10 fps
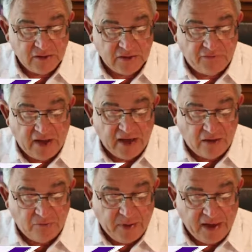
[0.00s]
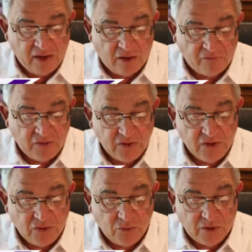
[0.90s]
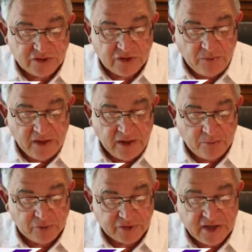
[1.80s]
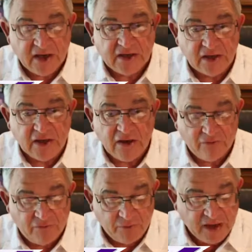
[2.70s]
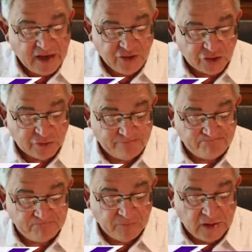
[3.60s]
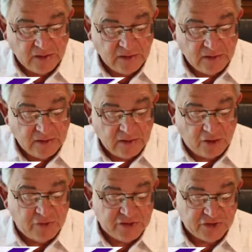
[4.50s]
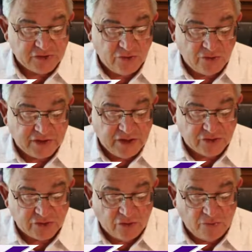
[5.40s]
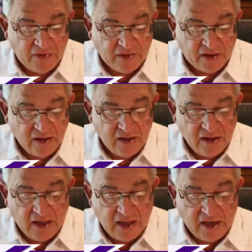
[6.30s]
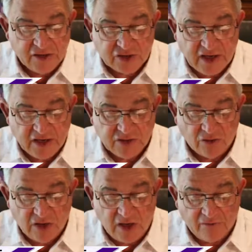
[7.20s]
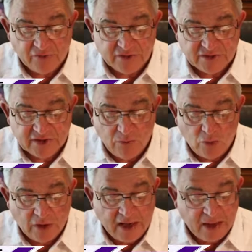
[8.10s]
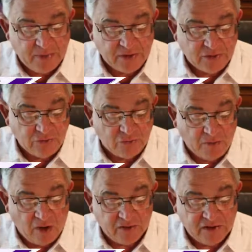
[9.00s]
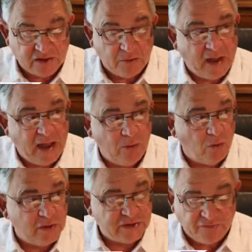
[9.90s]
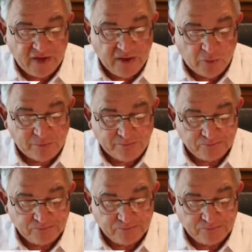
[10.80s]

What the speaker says: The final payoff was to be protected from danger. A Christian school teacher told me that at an educational conference, someone happened to remark that the Bible was a fable.